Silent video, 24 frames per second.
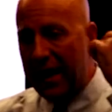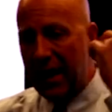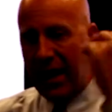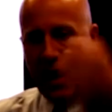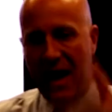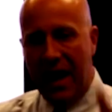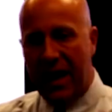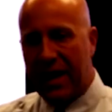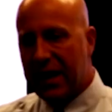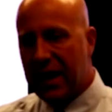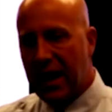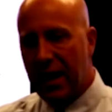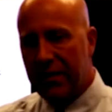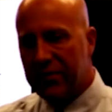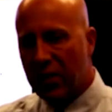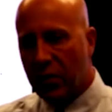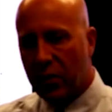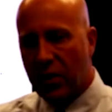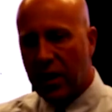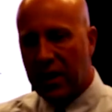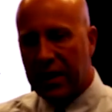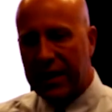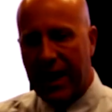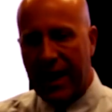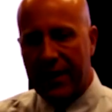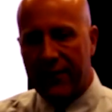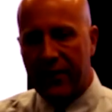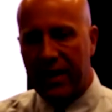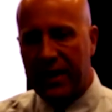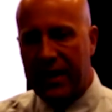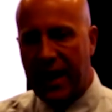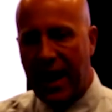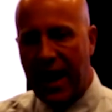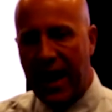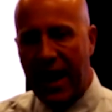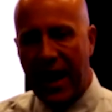I come to work every
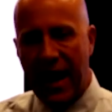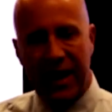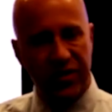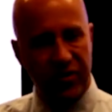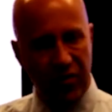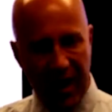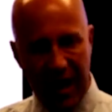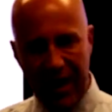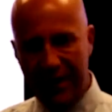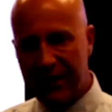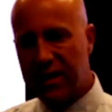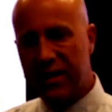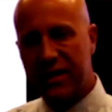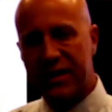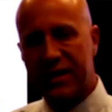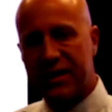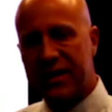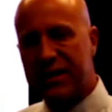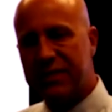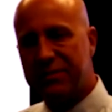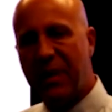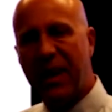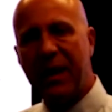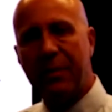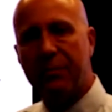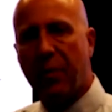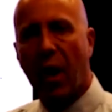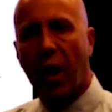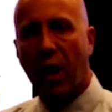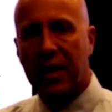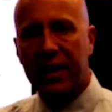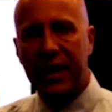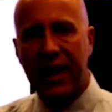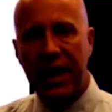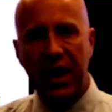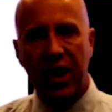day. I drive into this big
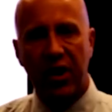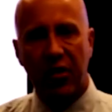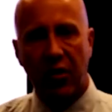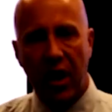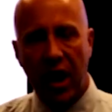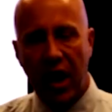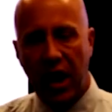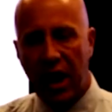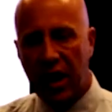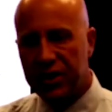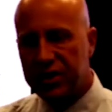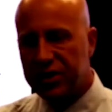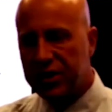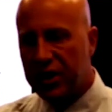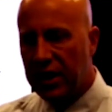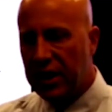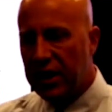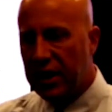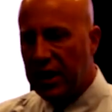parking garage.